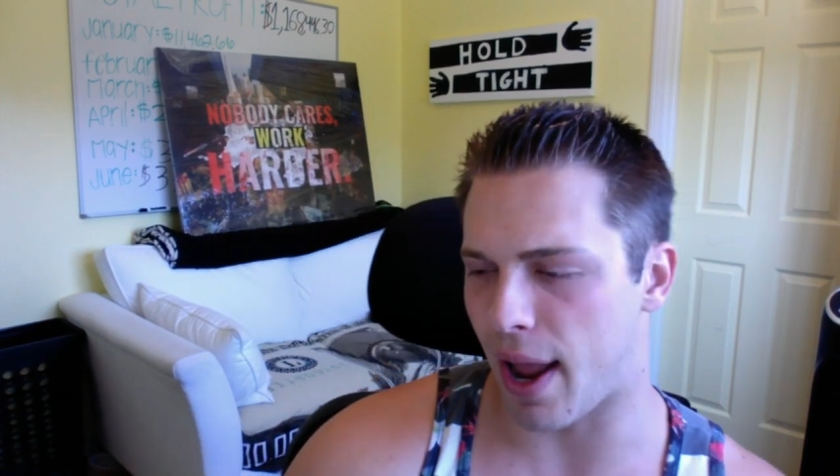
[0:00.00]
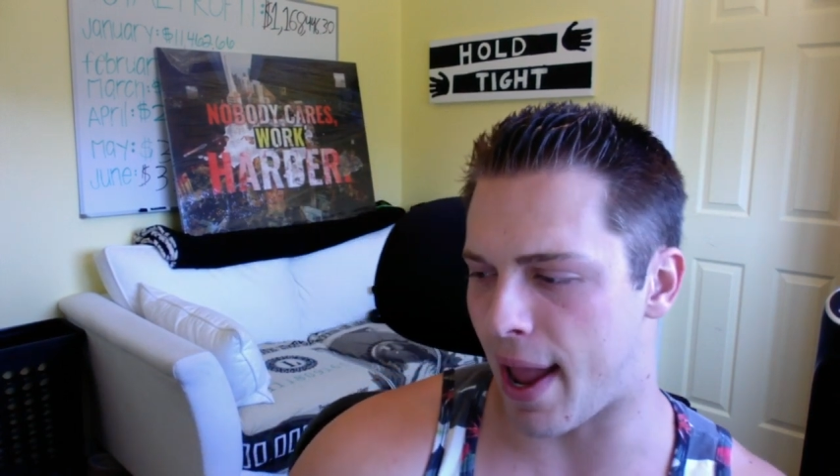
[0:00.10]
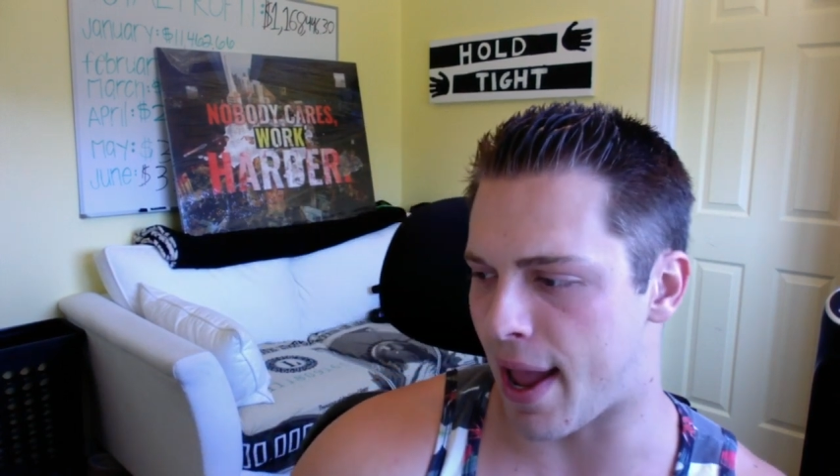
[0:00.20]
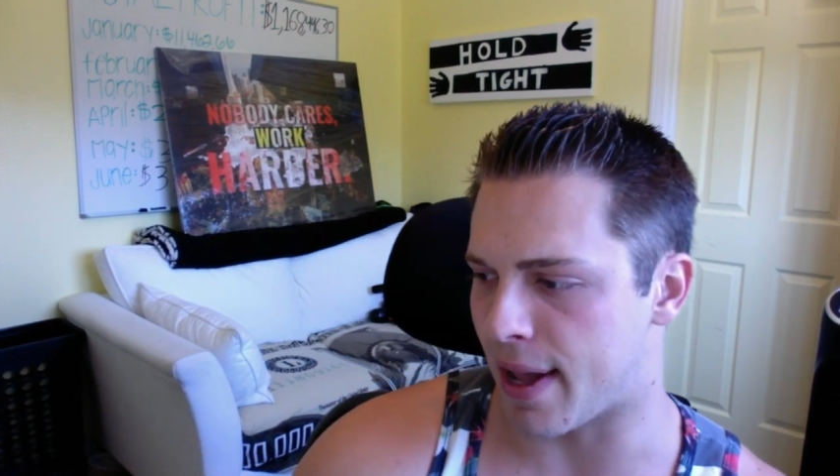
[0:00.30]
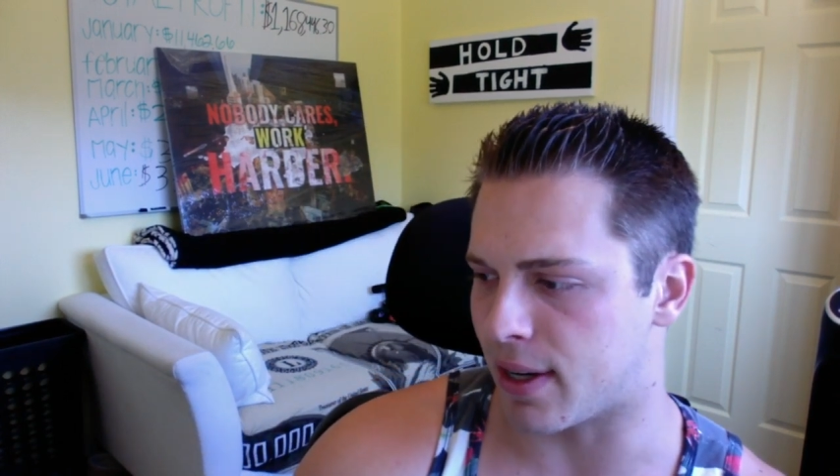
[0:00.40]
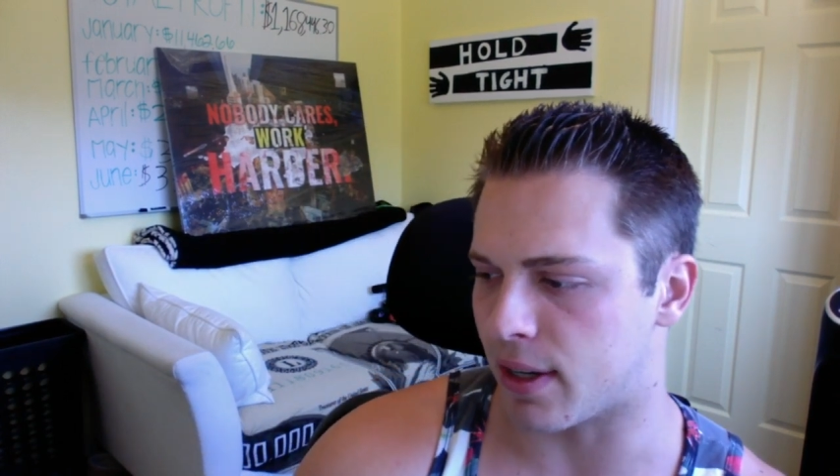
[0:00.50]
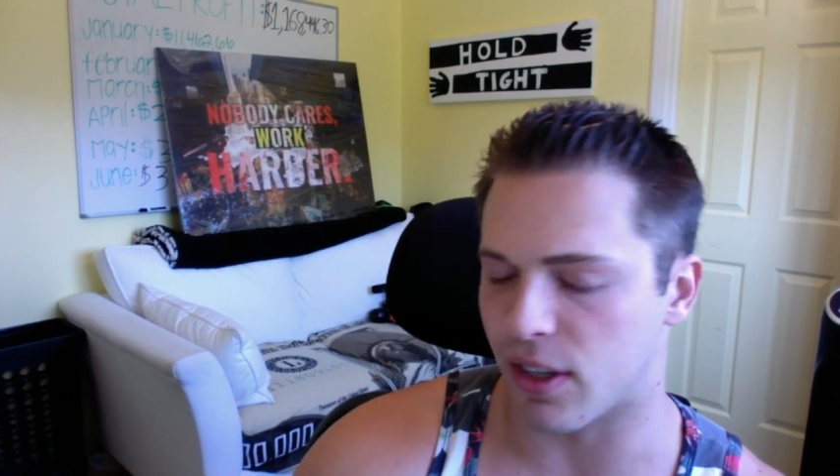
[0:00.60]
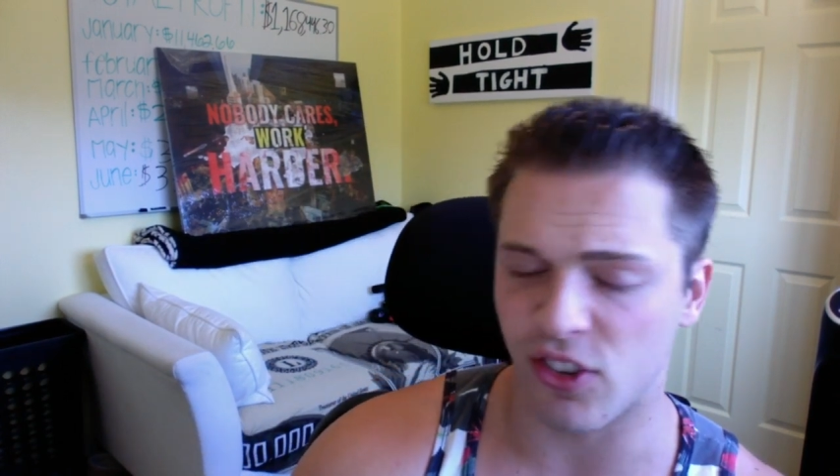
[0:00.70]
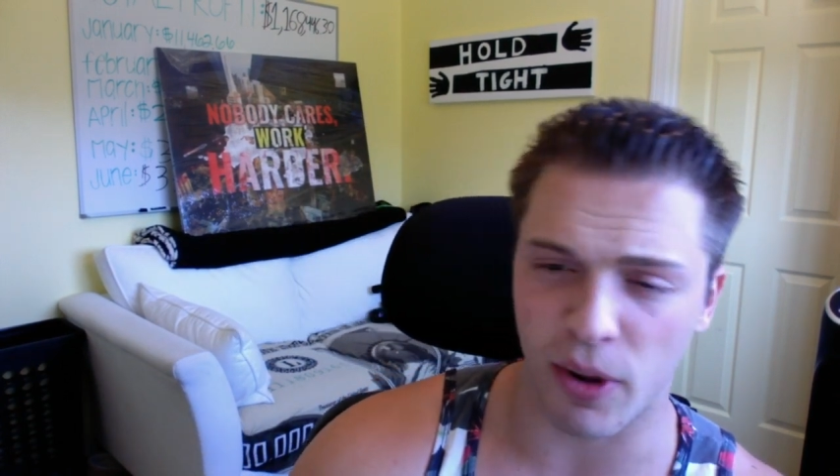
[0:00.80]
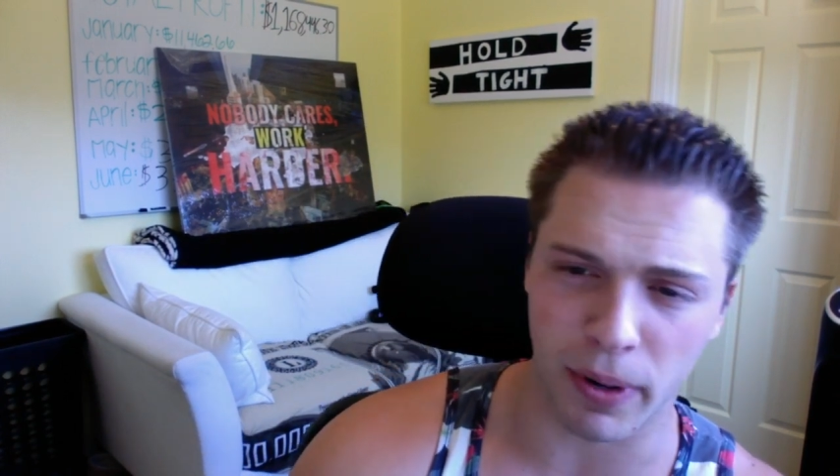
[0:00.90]
and
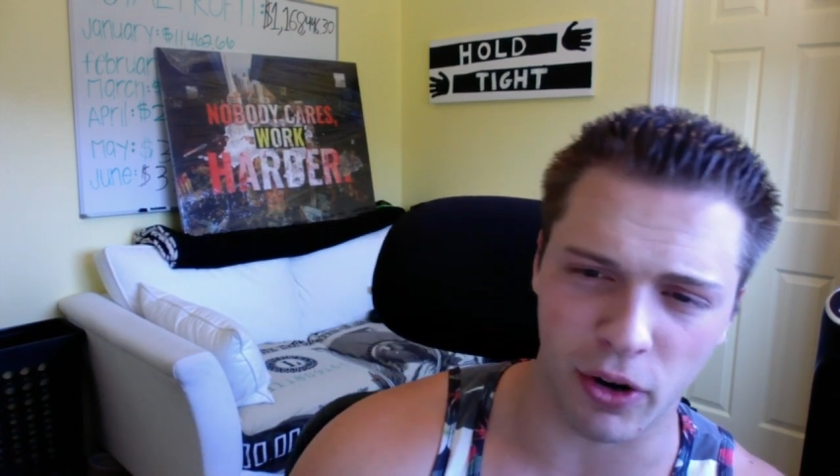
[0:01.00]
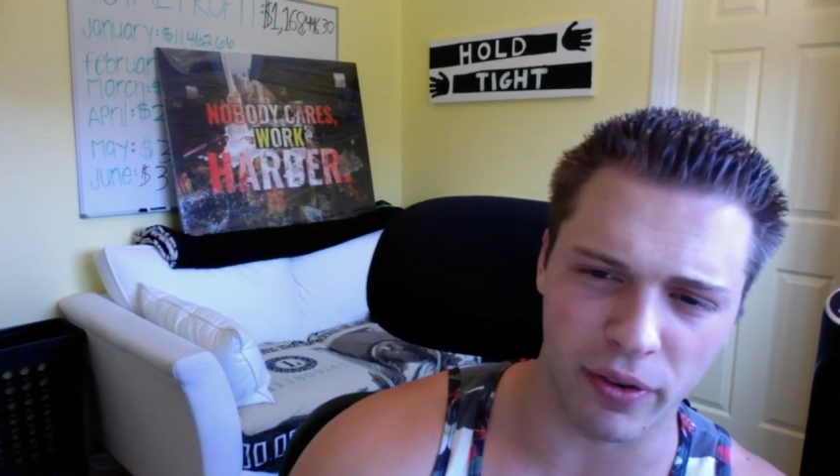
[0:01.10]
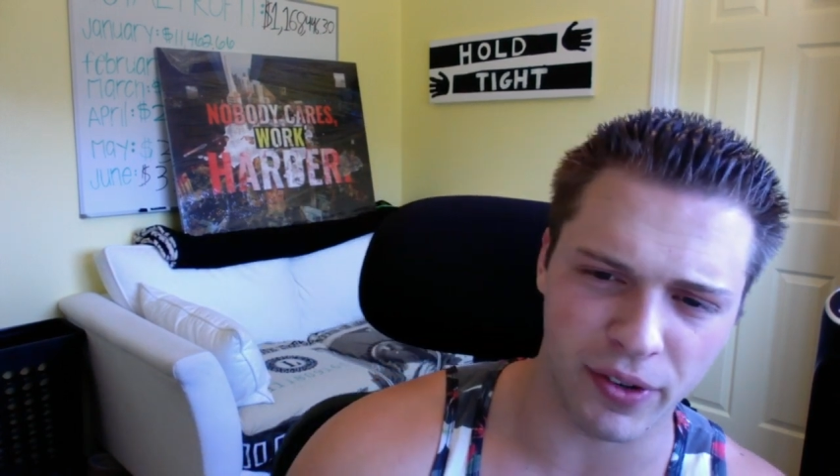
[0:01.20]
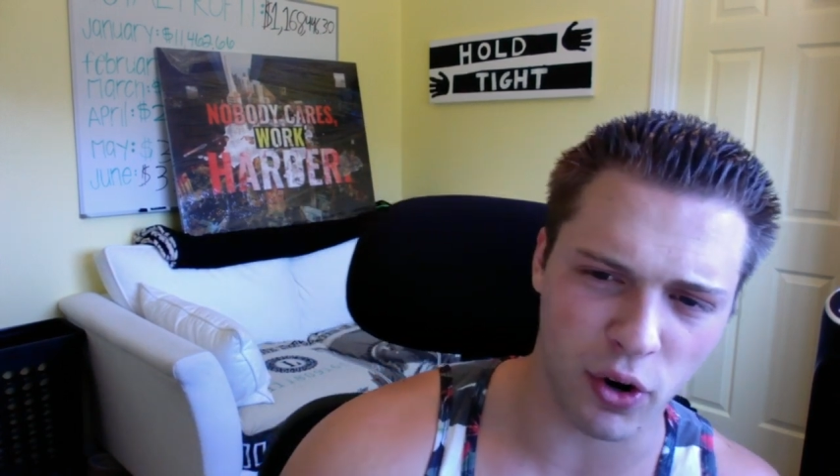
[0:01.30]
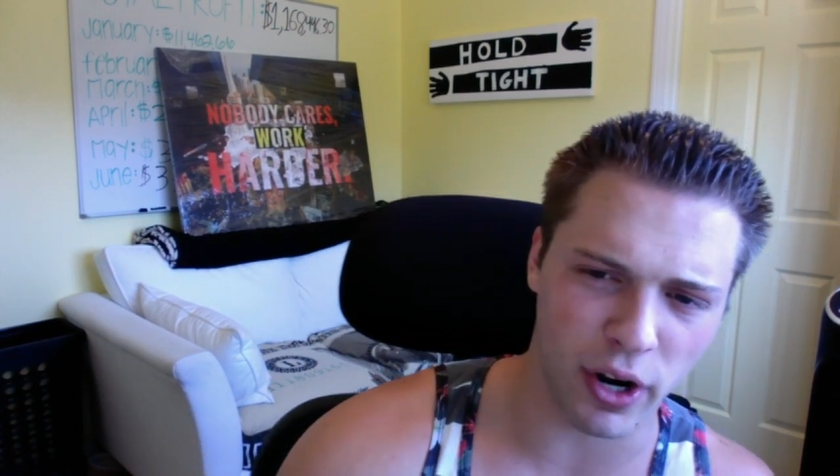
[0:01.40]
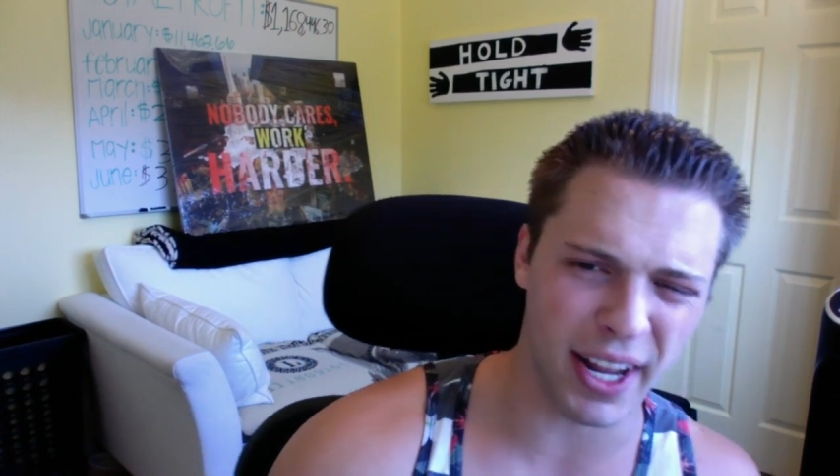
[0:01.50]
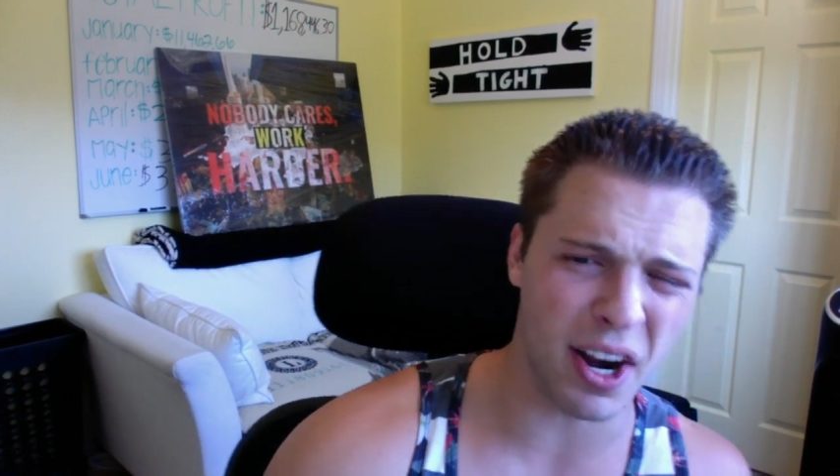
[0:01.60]
shipping your inventory in.